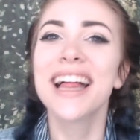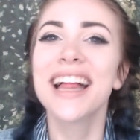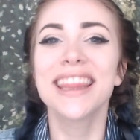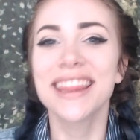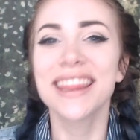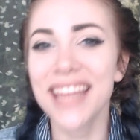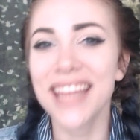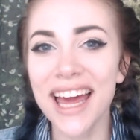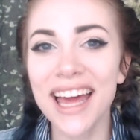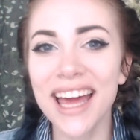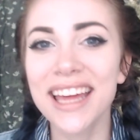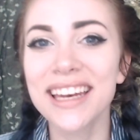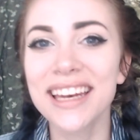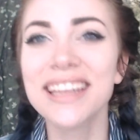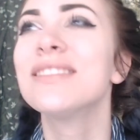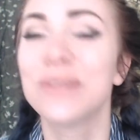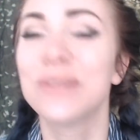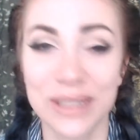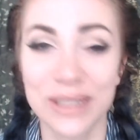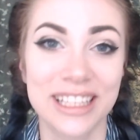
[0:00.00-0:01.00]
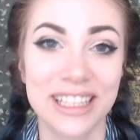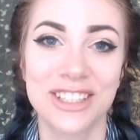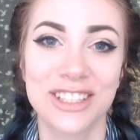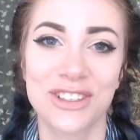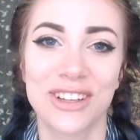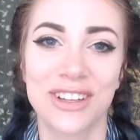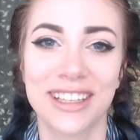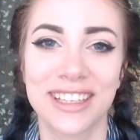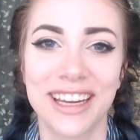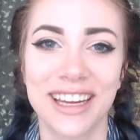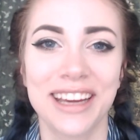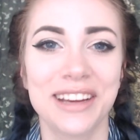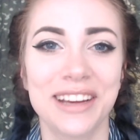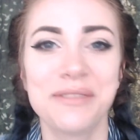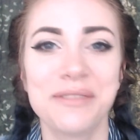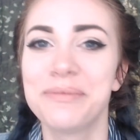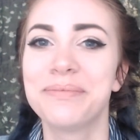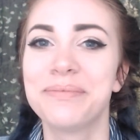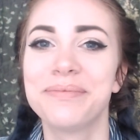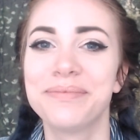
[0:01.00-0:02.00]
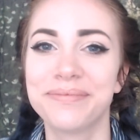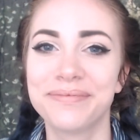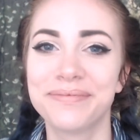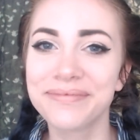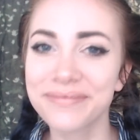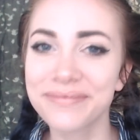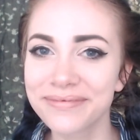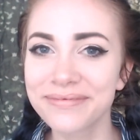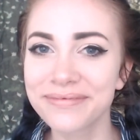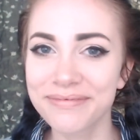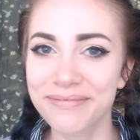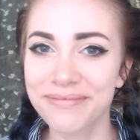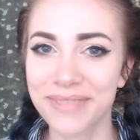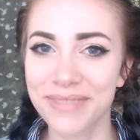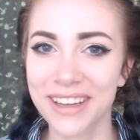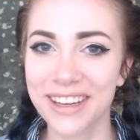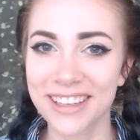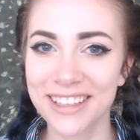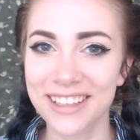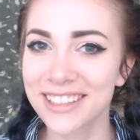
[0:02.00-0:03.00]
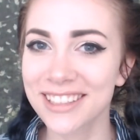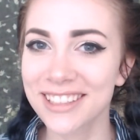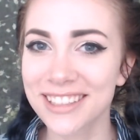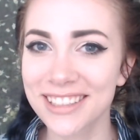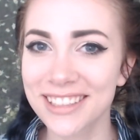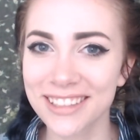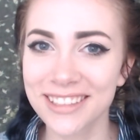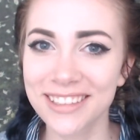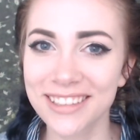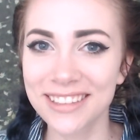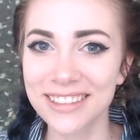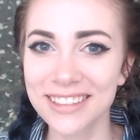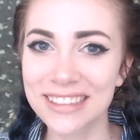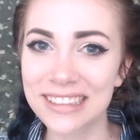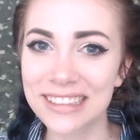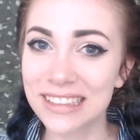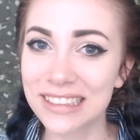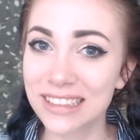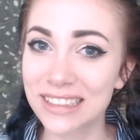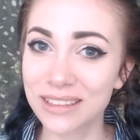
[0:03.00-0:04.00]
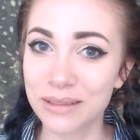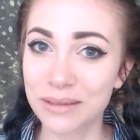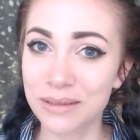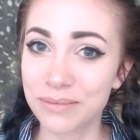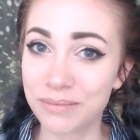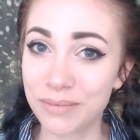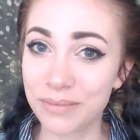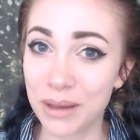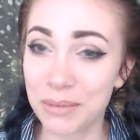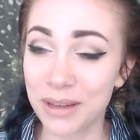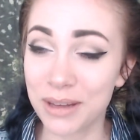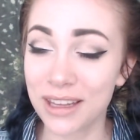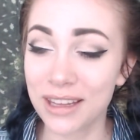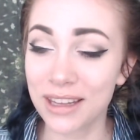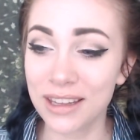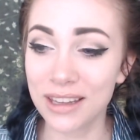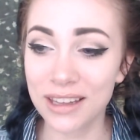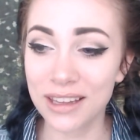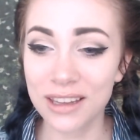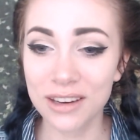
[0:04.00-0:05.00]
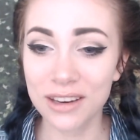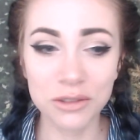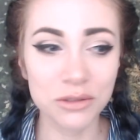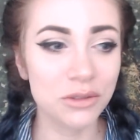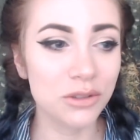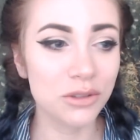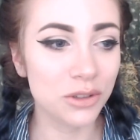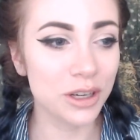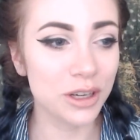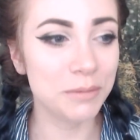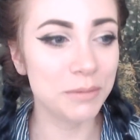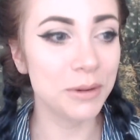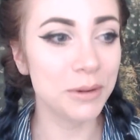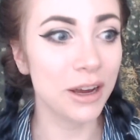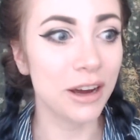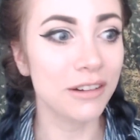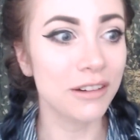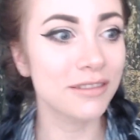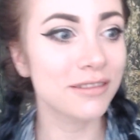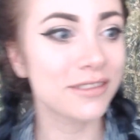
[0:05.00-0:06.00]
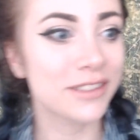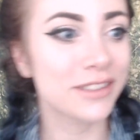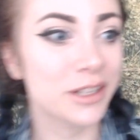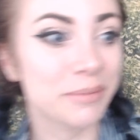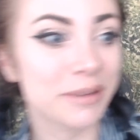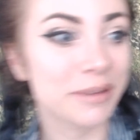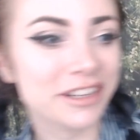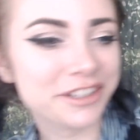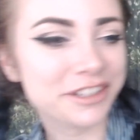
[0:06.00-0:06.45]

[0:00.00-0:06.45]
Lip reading: then read this during the day because maybe it'll creep you out too much.